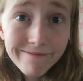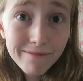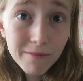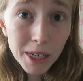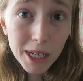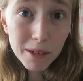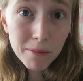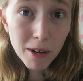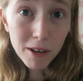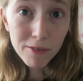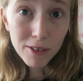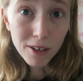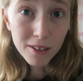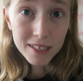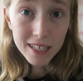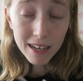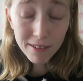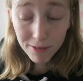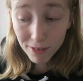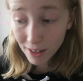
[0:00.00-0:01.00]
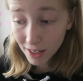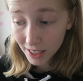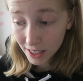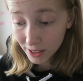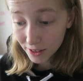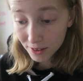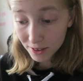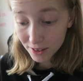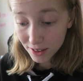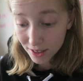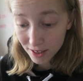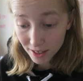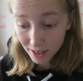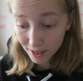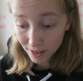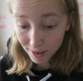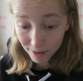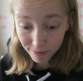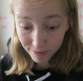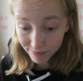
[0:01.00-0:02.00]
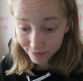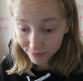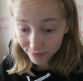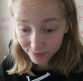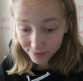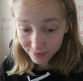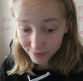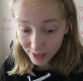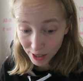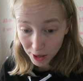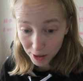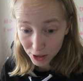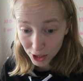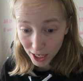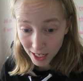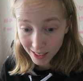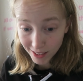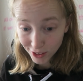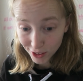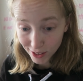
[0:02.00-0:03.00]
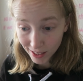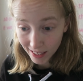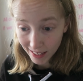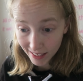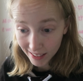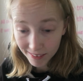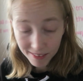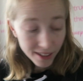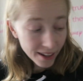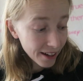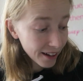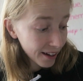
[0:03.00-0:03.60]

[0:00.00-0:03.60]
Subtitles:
when are my vlogs ever any good? So no change there.